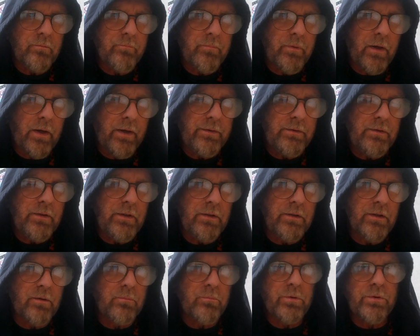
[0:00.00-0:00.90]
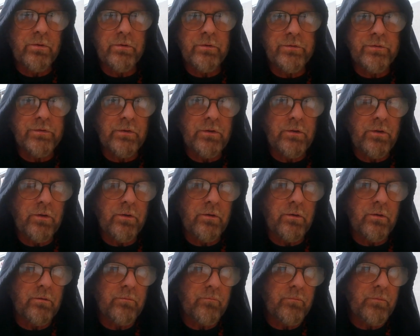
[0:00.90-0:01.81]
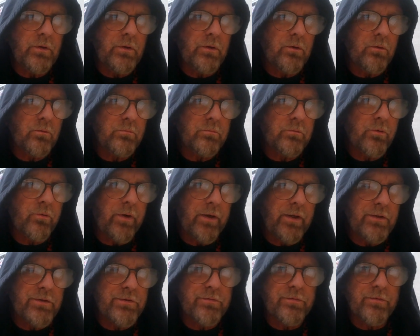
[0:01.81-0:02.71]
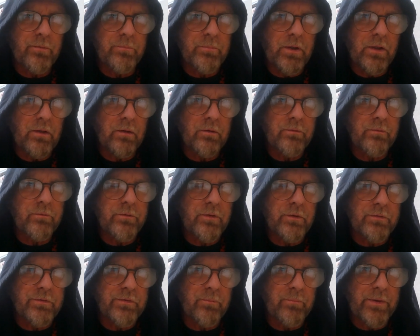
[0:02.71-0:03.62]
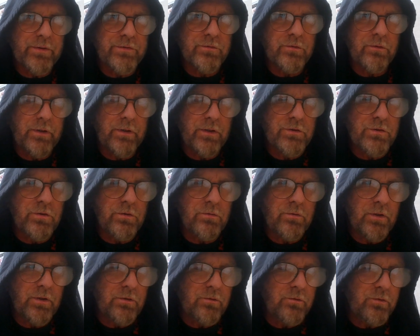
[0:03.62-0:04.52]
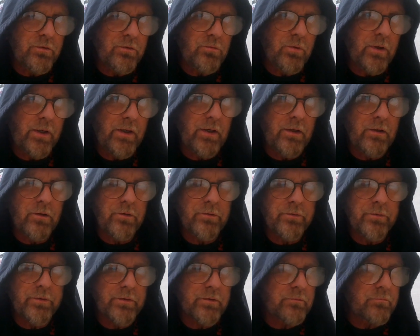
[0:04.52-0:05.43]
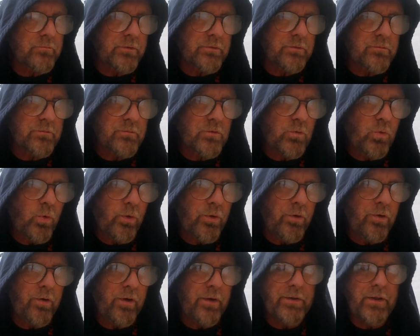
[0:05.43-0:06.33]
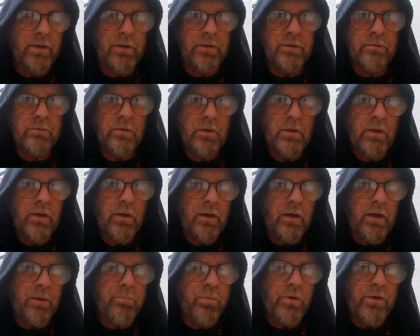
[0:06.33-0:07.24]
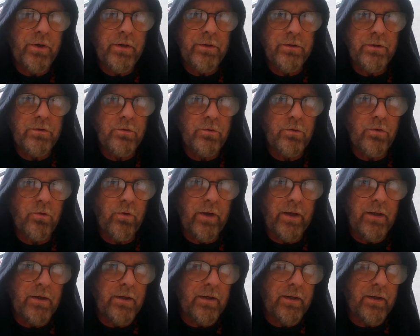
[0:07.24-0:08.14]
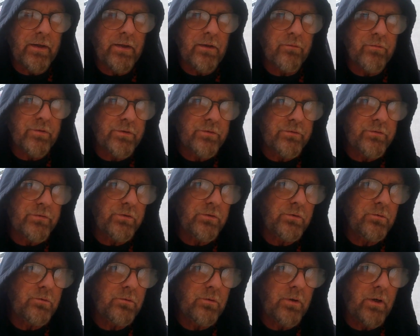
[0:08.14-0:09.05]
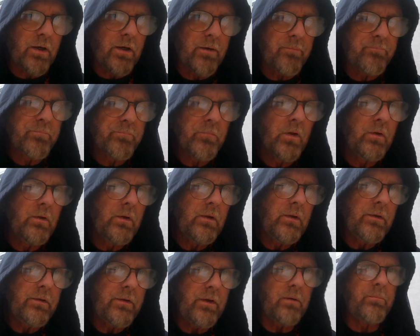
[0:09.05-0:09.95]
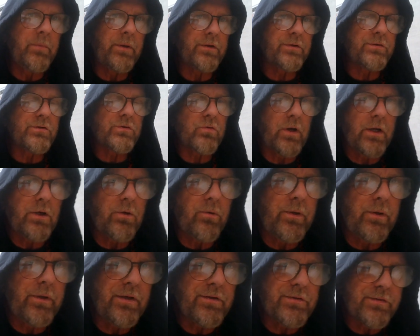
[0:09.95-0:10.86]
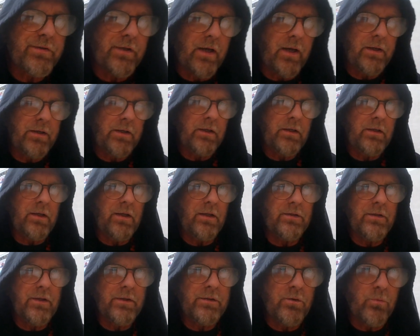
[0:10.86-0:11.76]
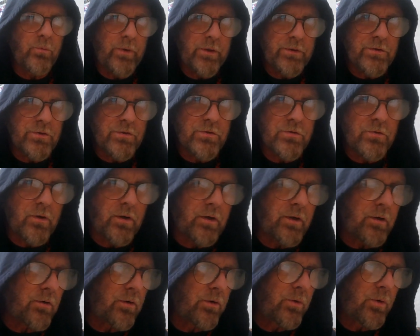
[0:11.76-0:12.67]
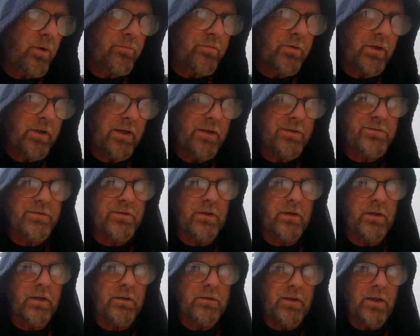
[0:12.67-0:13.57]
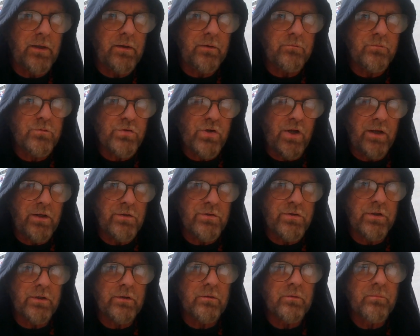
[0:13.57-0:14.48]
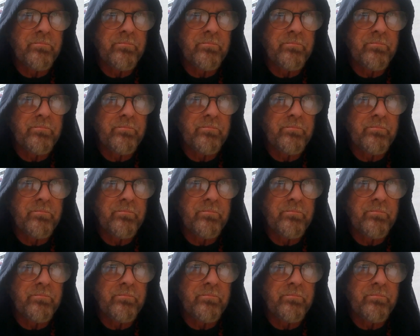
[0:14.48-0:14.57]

ID numbers and your, grades from the semester that you didn't do well or this quarter, and then I put in the new grade and I give it to the administrator and they sign it, and then the registrar or whoever gets it and they change it